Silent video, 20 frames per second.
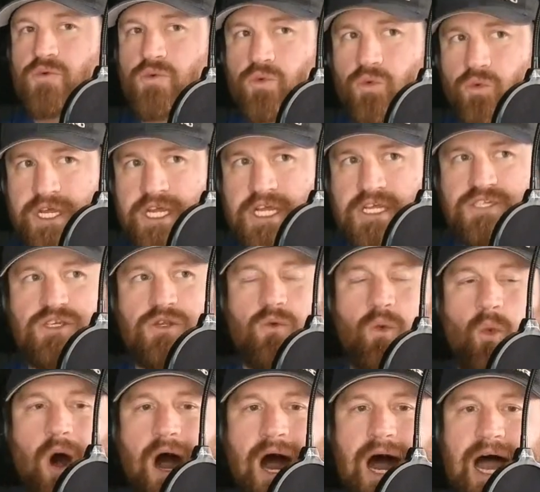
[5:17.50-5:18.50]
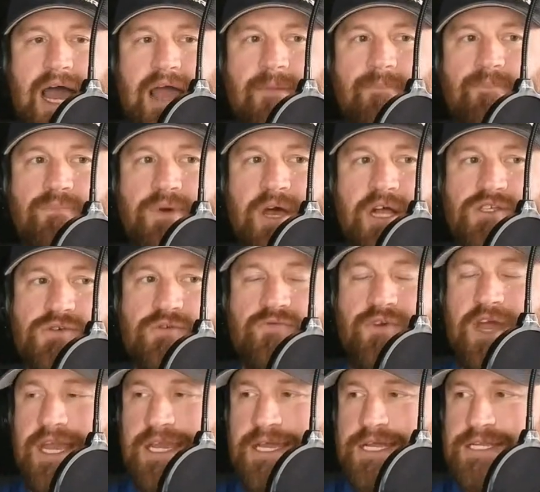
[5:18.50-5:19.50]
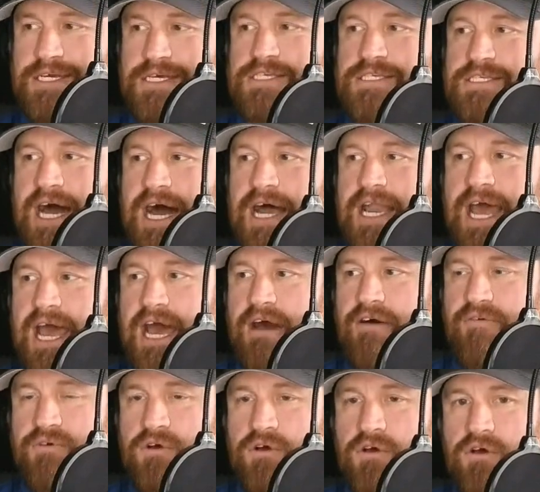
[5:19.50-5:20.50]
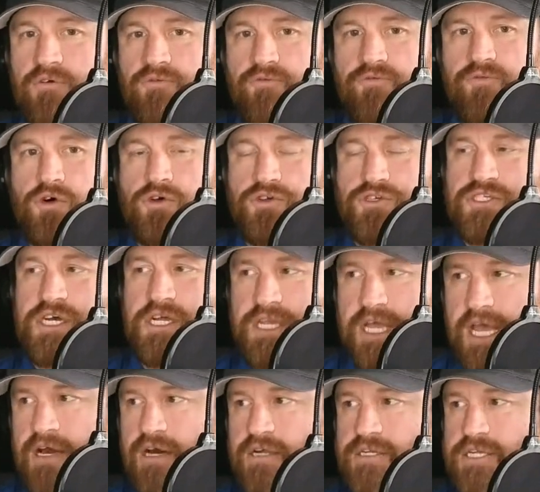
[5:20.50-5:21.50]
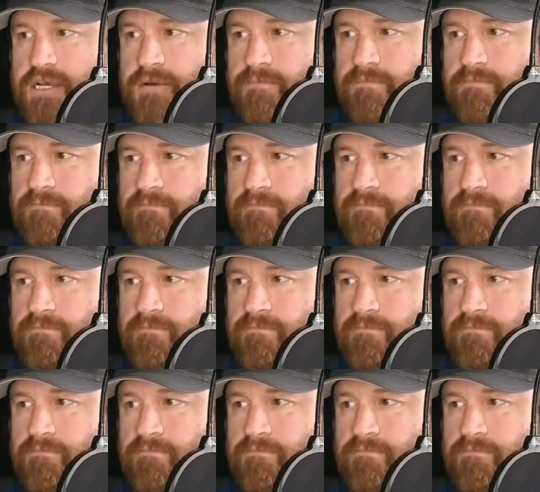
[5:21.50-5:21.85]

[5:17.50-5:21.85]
reason why Pennsylvania does not have full Sunday hunting?